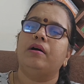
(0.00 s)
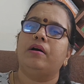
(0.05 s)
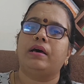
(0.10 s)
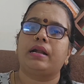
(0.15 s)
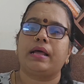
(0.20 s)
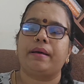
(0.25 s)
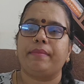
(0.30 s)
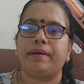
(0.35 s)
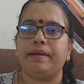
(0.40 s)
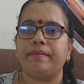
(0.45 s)

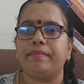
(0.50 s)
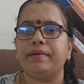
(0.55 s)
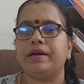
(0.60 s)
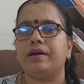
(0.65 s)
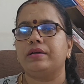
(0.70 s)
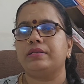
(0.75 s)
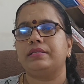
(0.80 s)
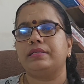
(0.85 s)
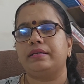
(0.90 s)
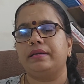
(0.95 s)
or am I,
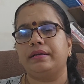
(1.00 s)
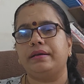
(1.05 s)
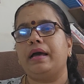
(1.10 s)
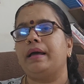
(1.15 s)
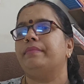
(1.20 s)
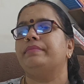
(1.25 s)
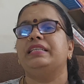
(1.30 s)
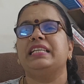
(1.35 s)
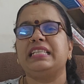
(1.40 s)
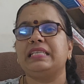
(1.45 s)
because
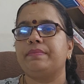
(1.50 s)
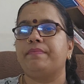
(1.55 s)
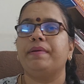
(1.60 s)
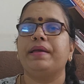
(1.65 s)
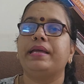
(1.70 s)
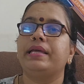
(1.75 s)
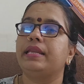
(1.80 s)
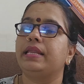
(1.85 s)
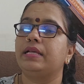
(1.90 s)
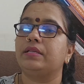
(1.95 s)
I am just
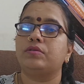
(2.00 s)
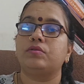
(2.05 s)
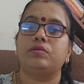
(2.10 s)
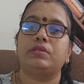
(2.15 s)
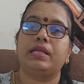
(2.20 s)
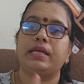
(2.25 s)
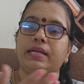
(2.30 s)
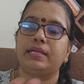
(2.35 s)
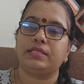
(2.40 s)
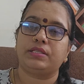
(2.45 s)
beginning, so
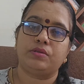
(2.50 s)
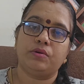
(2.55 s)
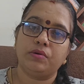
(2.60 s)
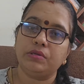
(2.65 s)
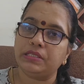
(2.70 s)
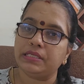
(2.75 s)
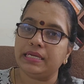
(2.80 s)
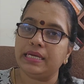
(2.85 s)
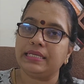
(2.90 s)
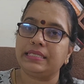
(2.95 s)
there is no
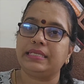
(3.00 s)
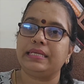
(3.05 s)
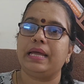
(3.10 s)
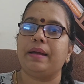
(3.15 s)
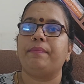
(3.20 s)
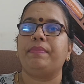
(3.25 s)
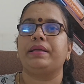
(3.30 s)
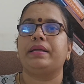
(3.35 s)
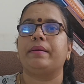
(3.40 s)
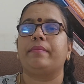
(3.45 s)
GST
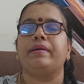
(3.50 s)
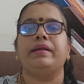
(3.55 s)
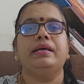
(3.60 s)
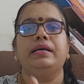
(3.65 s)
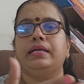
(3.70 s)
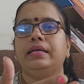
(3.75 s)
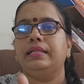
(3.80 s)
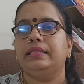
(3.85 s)
applicable.